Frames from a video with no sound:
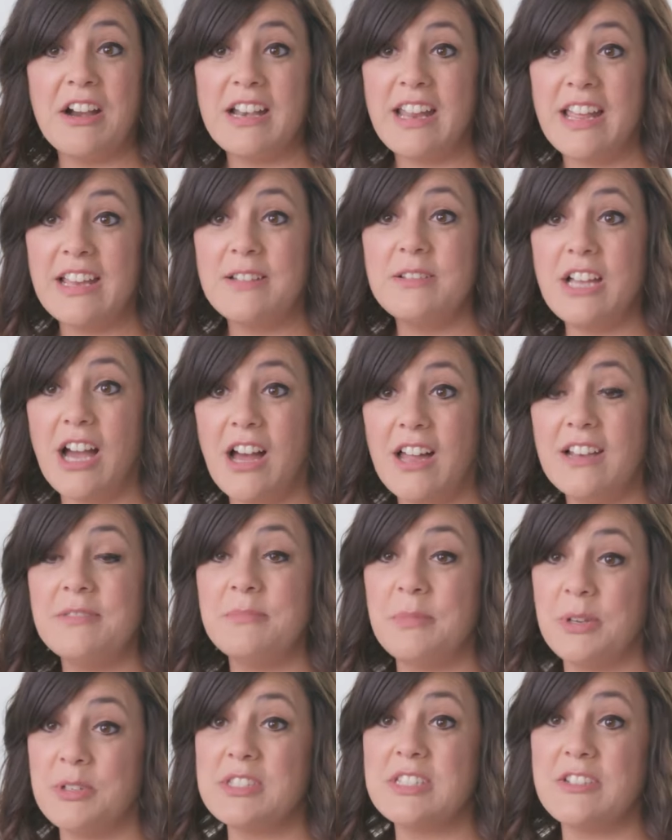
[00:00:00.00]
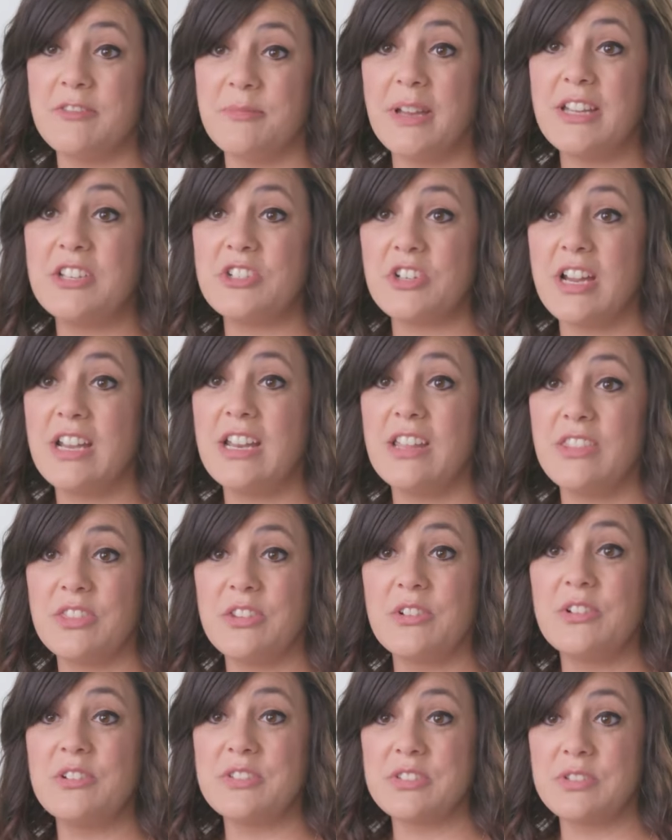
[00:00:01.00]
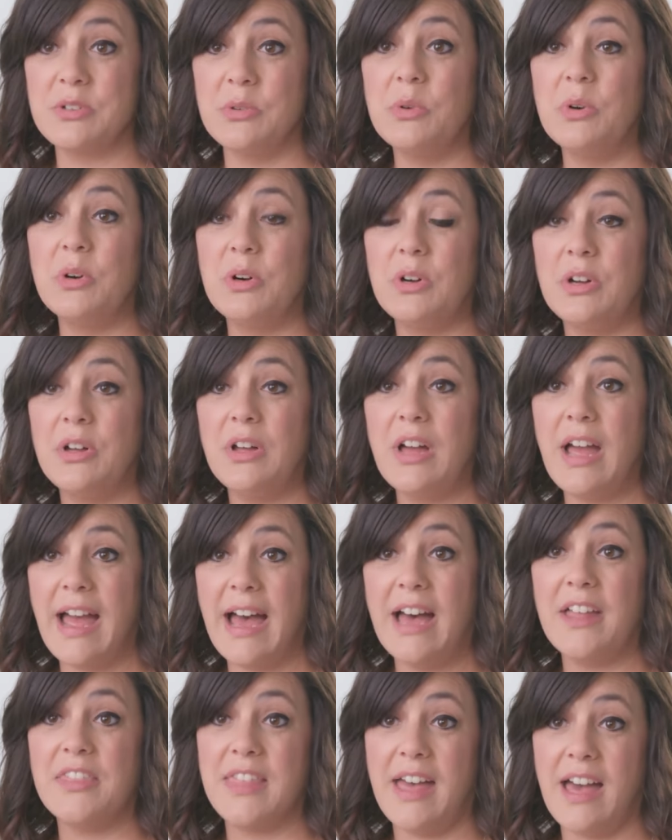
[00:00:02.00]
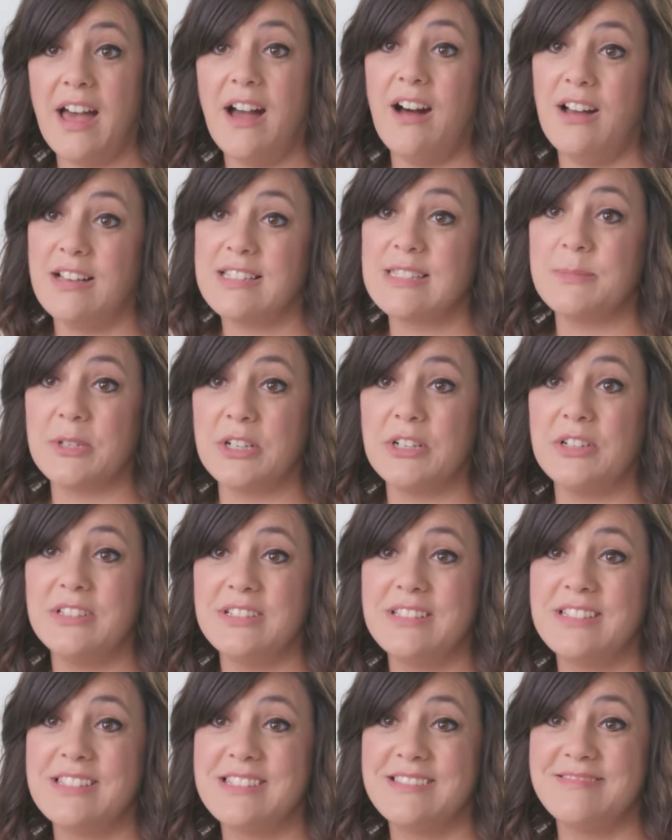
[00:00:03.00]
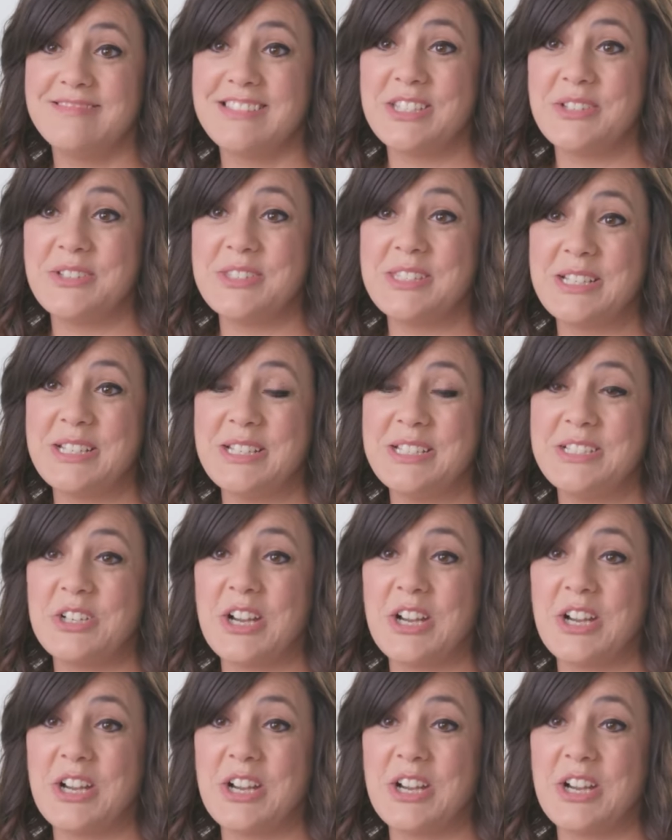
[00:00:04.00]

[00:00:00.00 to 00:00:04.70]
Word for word: and had gotten most of my training through school at that hospital so it was a good